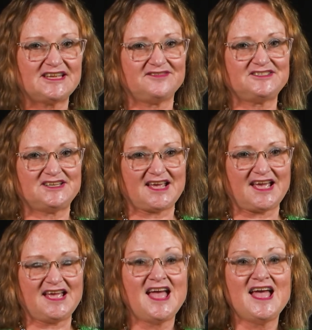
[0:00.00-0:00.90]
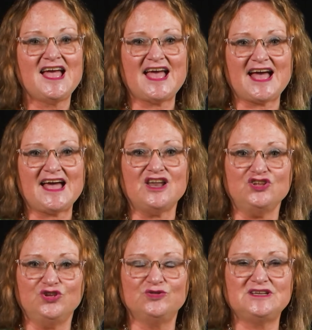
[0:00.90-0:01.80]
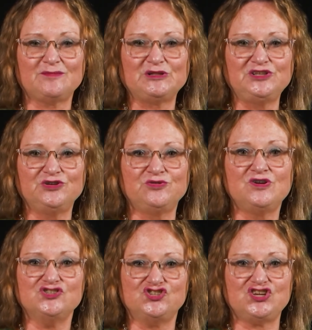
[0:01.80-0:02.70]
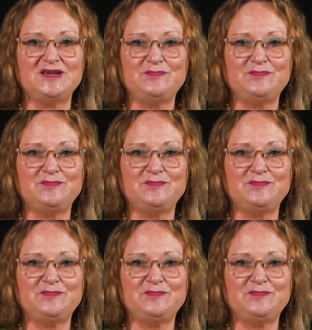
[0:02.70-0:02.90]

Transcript: gift today at uwgpc.org